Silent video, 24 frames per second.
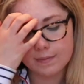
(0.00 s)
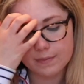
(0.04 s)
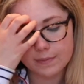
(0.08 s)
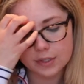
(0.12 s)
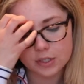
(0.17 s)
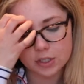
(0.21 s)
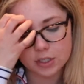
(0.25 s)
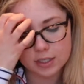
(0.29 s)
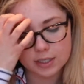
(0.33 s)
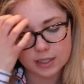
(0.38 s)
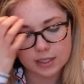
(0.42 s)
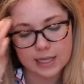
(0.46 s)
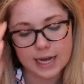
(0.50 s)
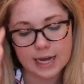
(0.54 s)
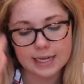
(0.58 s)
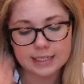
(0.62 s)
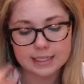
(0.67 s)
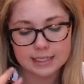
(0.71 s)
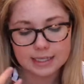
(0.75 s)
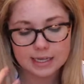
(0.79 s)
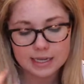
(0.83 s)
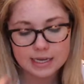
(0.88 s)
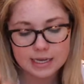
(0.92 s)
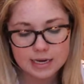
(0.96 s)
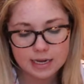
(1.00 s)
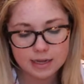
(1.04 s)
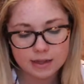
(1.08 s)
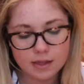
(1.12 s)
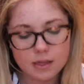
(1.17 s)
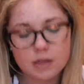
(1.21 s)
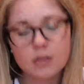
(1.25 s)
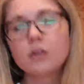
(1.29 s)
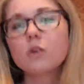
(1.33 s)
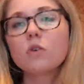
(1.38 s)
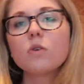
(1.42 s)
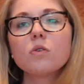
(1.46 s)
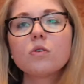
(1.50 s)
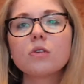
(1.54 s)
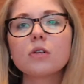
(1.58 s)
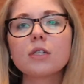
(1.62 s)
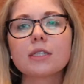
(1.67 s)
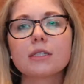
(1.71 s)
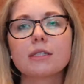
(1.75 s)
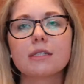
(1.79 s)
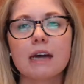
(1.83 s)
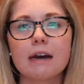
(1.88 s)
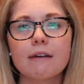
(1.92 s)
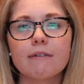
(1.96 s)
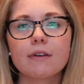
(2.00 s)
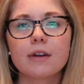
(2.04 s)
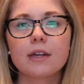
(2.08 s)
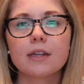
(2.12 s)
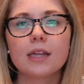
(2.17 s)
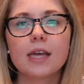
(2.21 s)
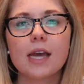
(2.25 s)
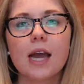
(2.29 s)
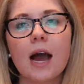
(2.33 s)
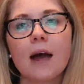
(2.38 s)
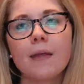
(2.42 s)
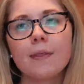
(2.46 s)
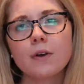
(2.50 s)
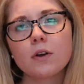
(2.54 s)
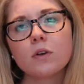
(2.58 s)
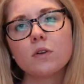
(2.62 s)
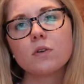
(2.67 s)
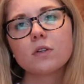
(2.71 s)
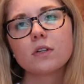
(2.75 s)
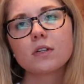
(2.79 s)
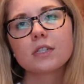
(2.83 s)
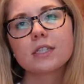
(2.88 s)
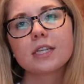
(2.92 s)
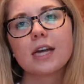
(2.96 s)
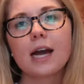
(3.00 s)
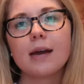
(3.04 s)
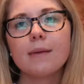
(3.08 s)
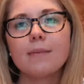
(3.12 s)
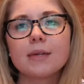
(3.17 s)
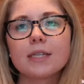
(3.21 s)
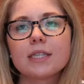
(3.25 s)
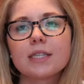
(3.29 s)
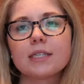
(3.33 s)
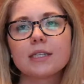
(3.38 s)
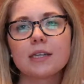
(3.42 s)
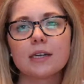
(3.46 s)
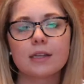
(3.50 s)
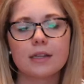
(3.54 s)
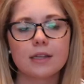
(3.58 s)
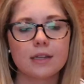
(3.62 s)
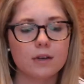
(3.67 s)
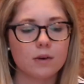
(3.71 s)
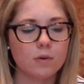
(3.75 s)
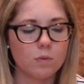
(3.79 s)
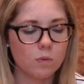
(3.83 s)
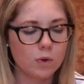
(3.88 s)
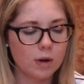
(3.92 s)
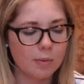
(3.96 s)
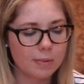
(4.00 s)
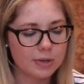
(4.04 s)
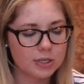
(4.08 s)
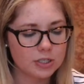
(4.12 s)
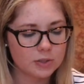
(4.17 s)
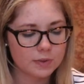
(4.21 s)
just less heat, and then the cool is definitely on the cooler side, but still a little warmer.